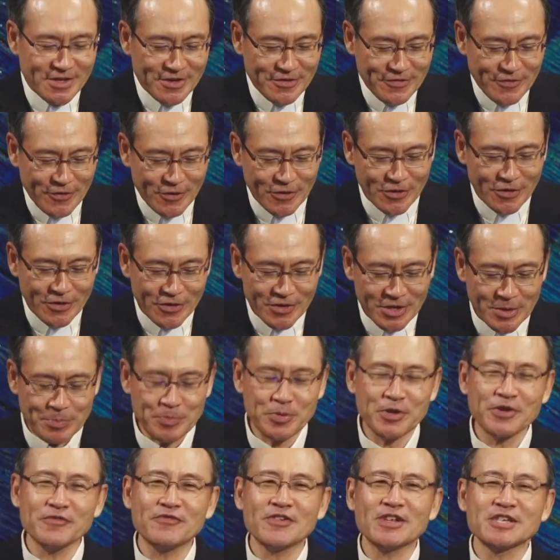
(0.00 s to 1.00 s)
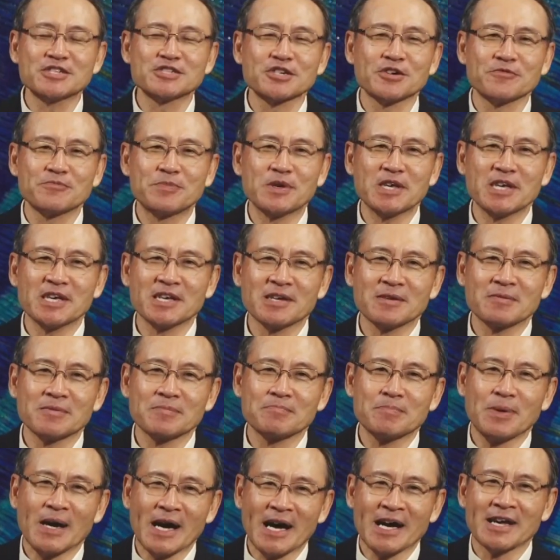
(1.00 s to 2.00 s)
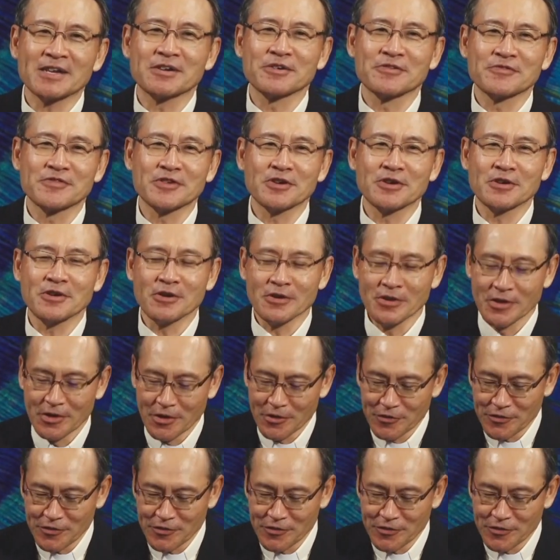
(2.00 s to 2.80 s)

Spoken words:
for the privilege of being part of your